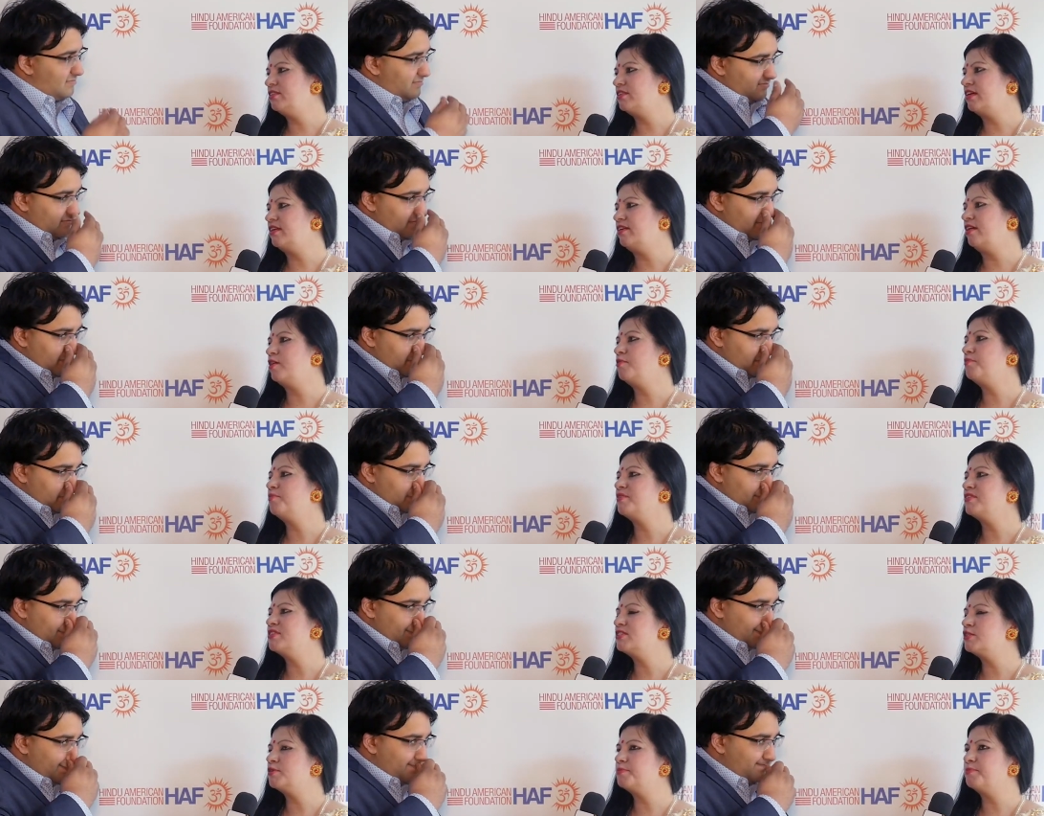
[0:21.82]
Speaker 1: there are
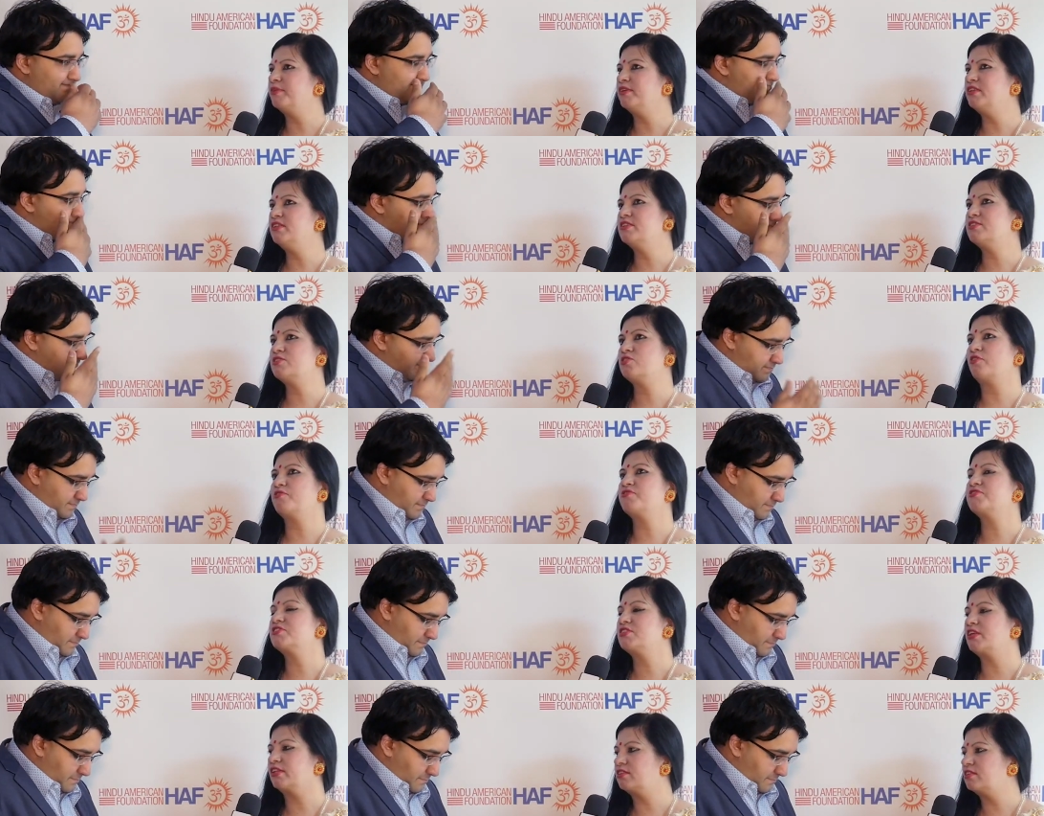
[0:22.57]
principles
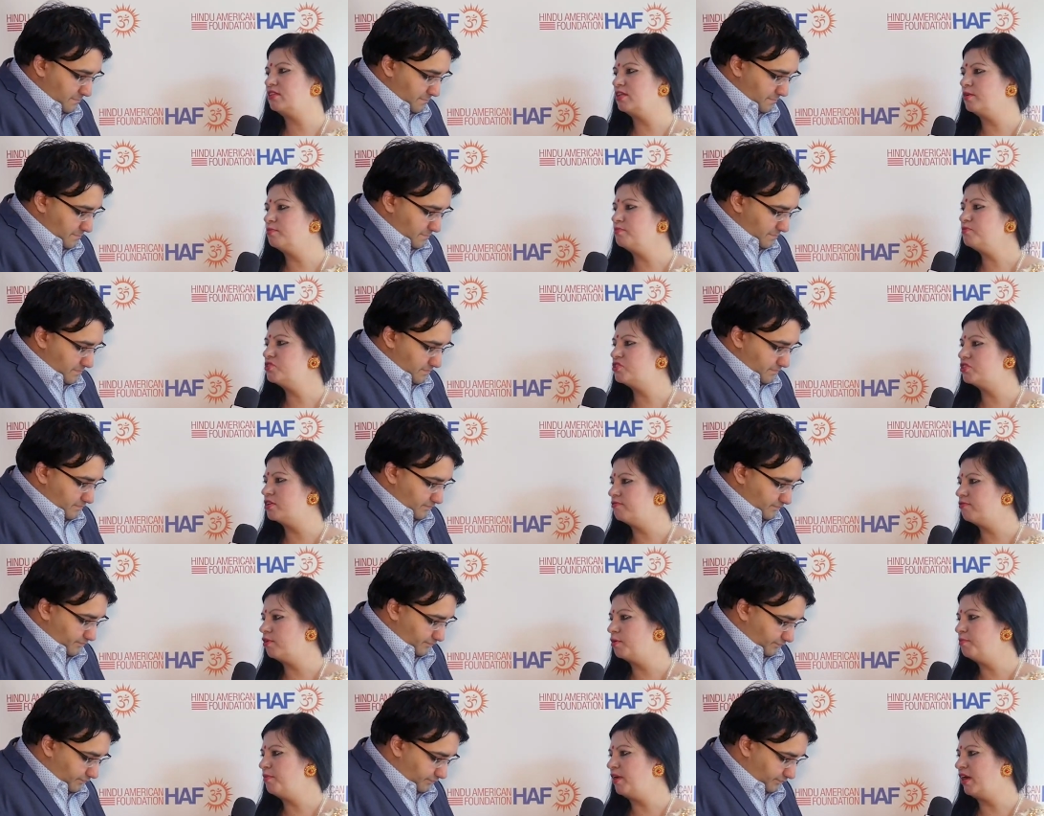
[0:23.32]
of Satyam,
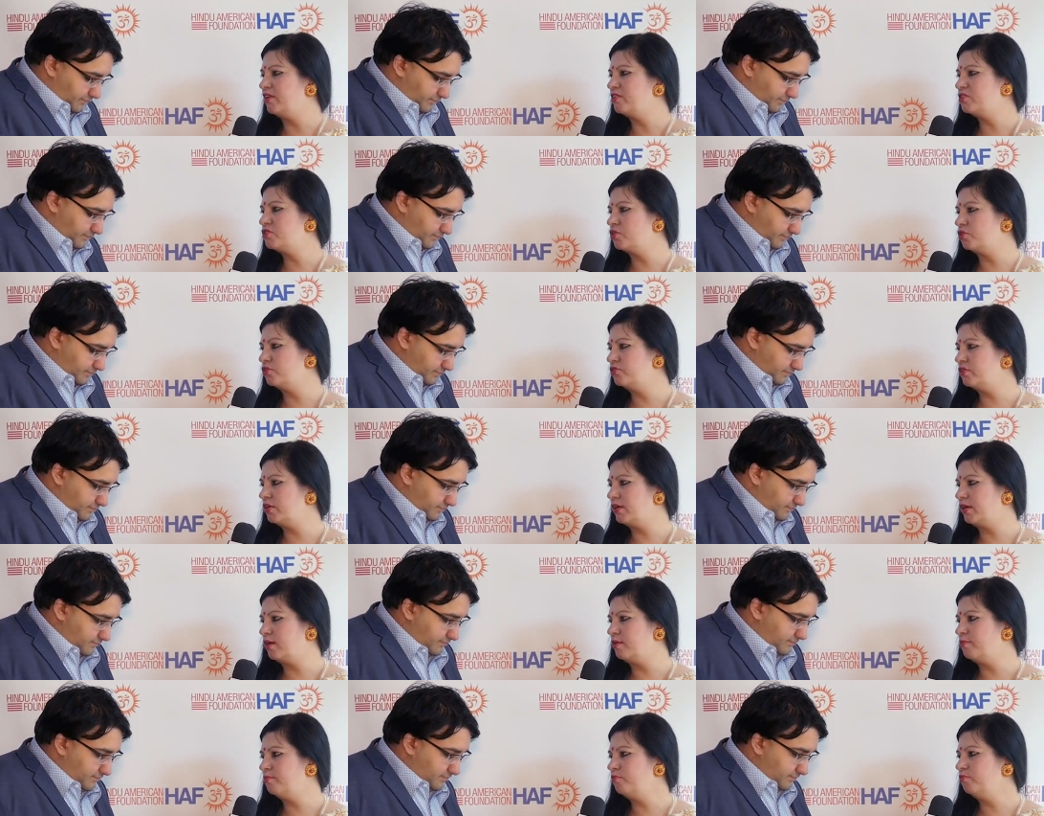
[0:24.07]
Shivam and
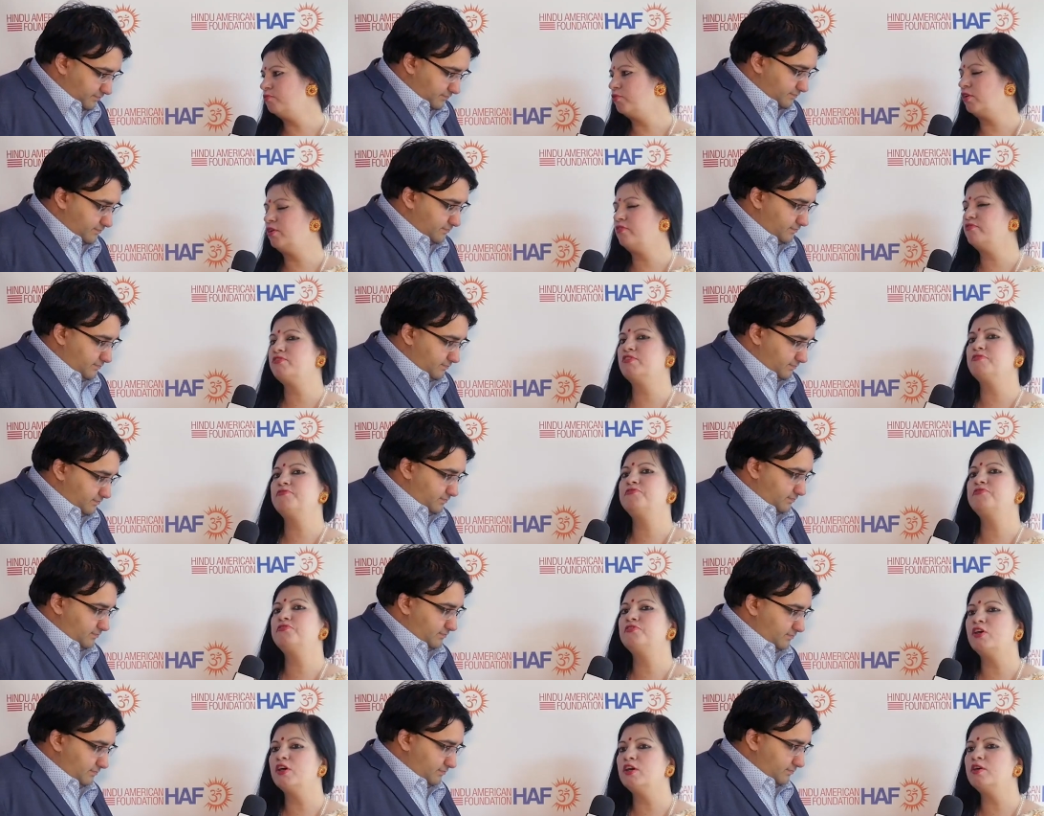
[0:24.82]
Sundaram. One of the
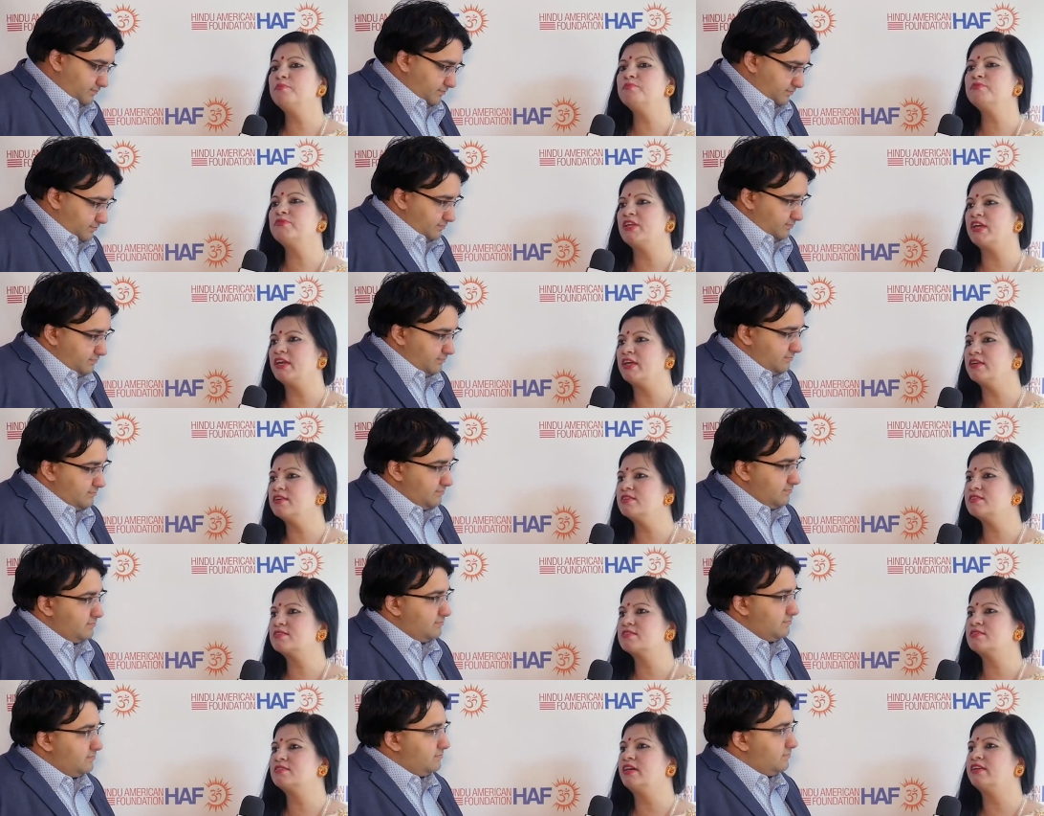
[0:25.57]
firm
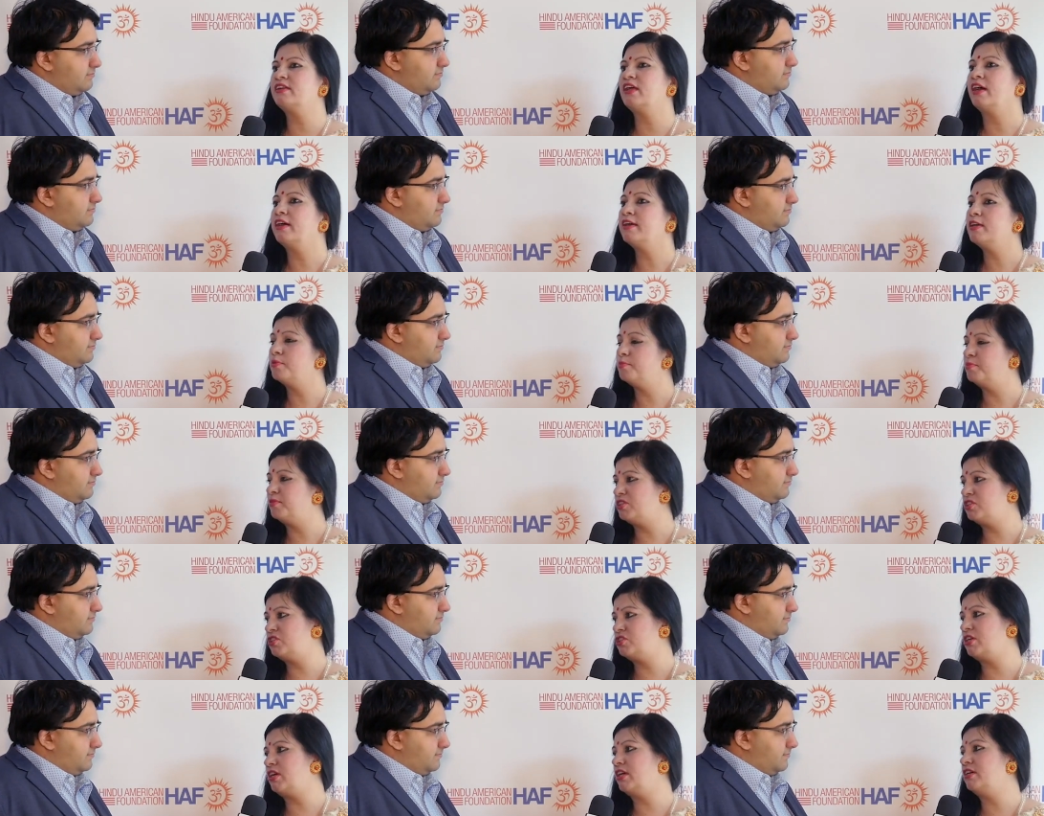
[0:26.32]
things that I
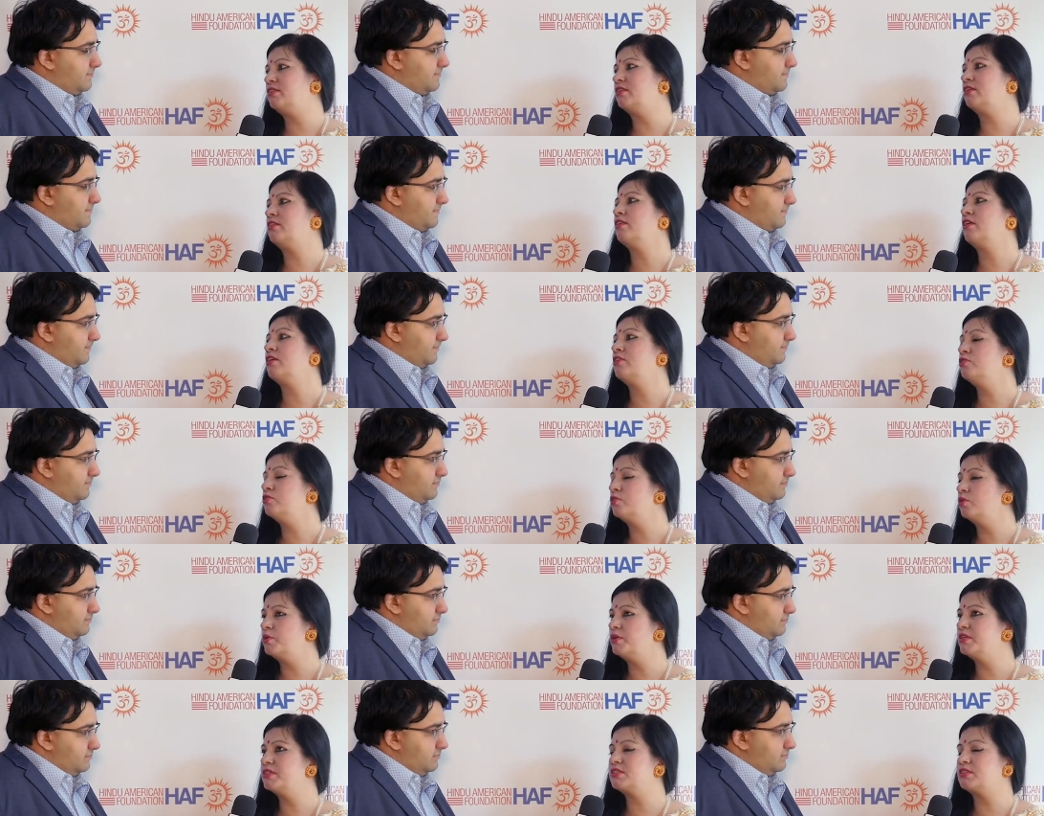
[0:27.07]
appreciate in
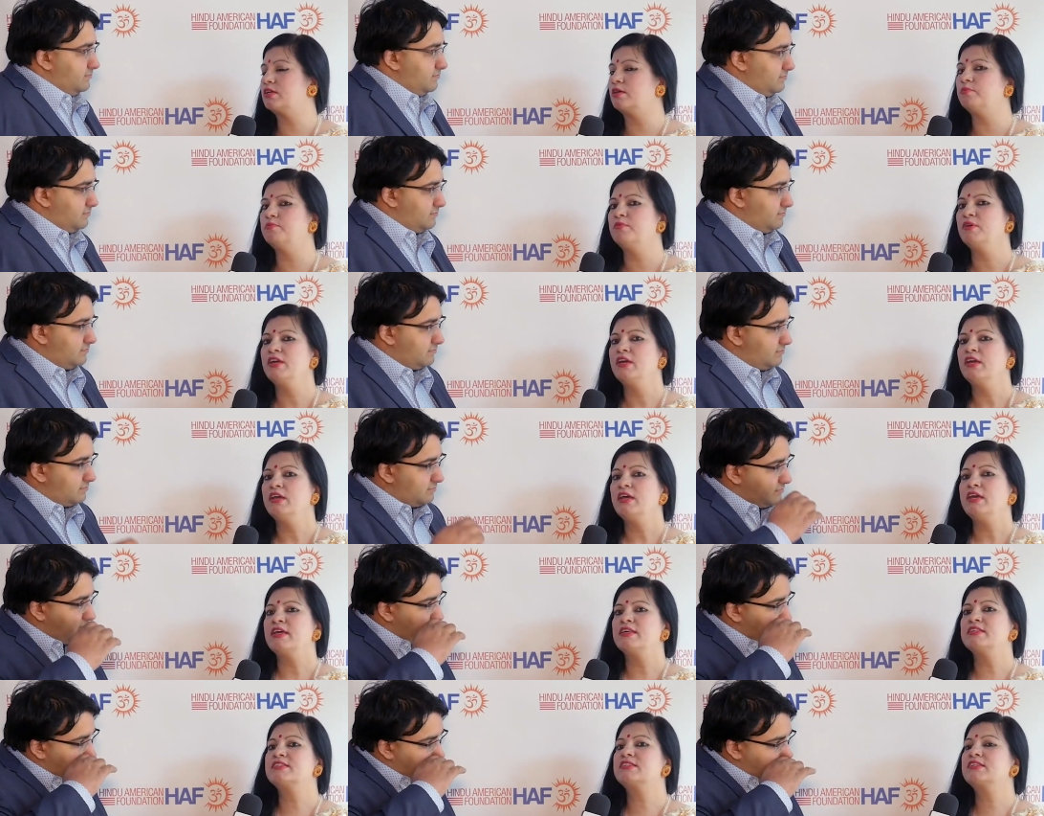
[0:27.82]
Hinduism
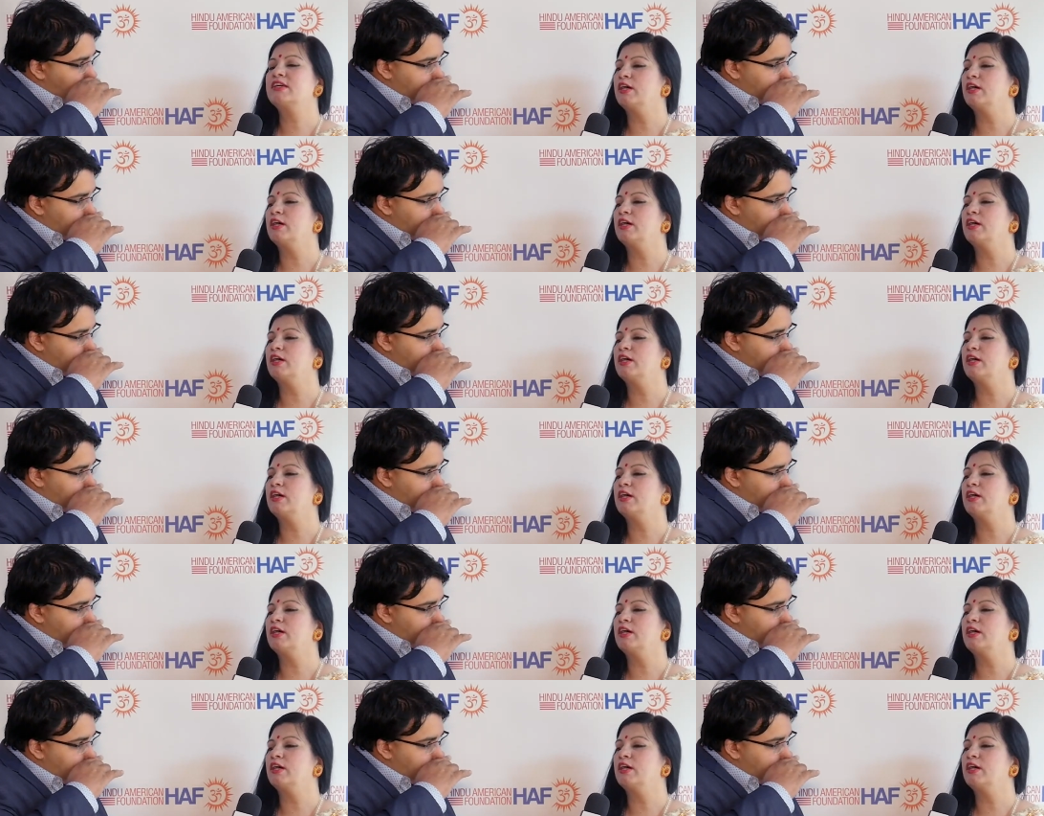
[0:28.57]
is